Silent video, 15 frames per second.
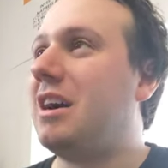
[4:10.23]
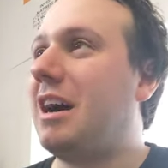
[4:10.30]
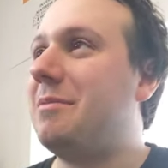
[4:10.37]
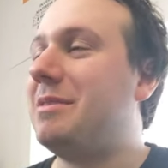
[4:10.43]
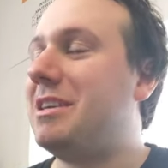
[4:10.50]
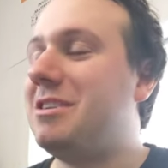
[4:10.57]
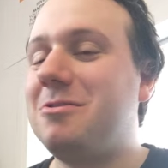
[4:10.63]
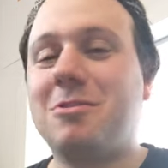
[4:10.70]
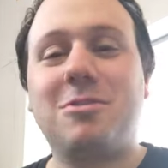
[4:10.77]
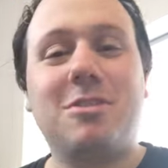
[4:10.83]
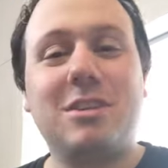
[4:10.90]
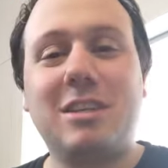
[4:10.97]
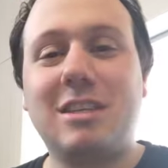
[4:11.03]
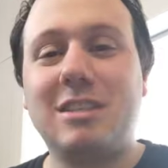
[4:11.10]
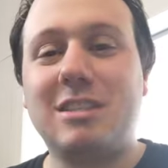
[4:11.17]
I mean, you
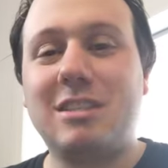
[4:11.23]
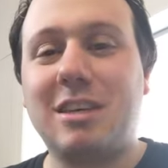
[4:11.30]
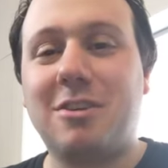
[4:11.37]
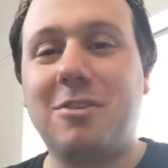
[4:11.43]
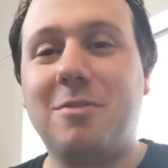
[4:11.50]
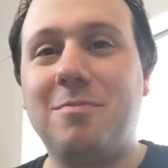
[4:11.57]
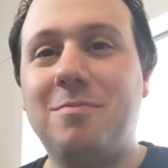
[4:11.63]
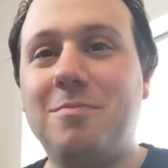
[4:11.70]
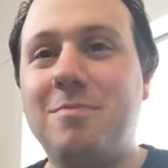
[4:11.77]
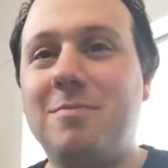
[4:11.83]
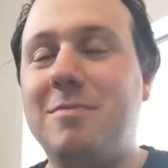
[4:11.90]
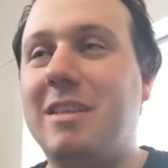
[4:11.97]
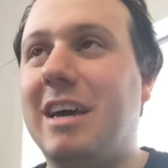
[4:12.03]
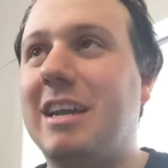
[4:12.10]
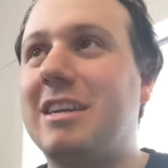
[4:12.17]
could consider
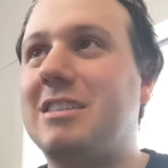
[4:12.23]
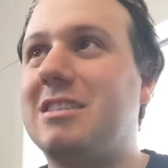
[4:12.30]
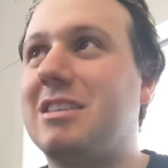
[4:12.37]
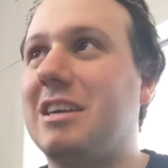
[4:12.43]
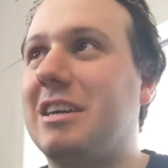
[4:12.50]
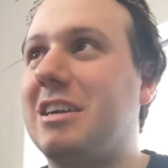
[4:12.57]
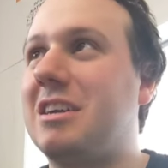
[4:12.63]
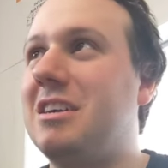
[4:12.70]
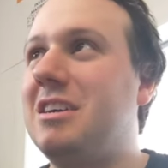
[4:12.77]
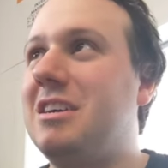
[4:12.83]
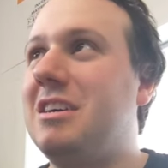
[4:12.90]
that it's like